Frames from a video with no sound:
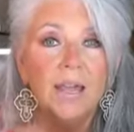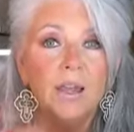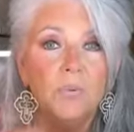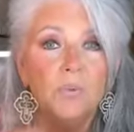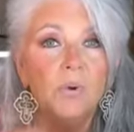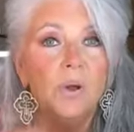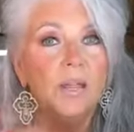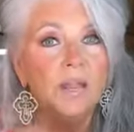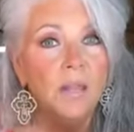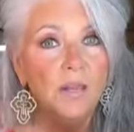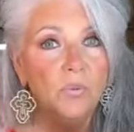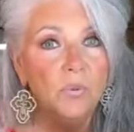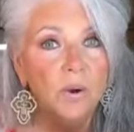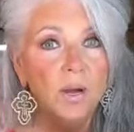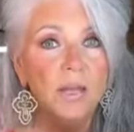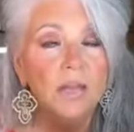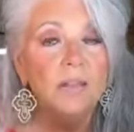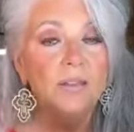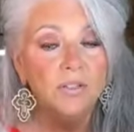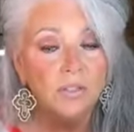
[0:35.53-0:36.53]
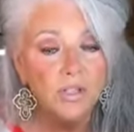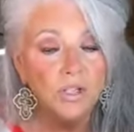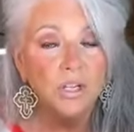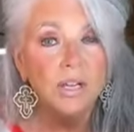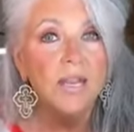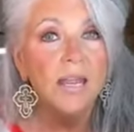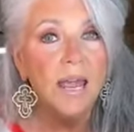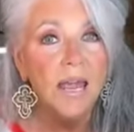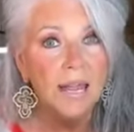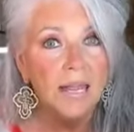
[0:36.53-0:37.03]
Well, anyway, she
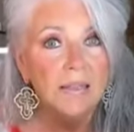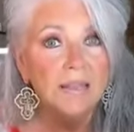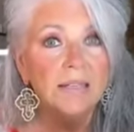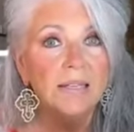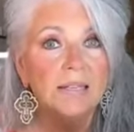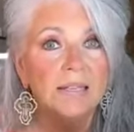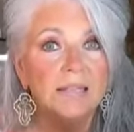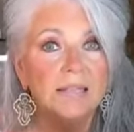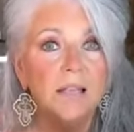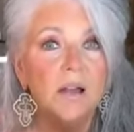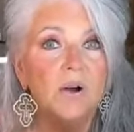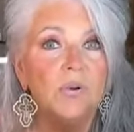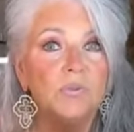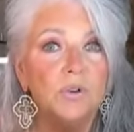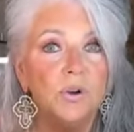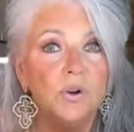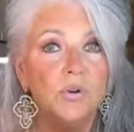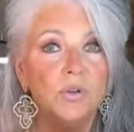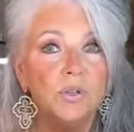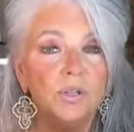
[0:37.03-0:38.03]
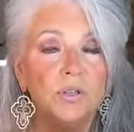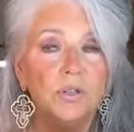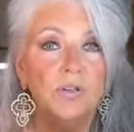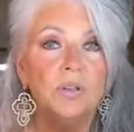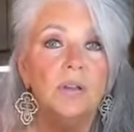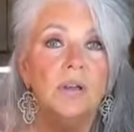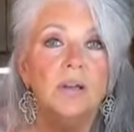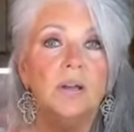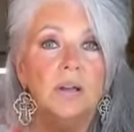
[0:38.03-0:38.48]
had this on her little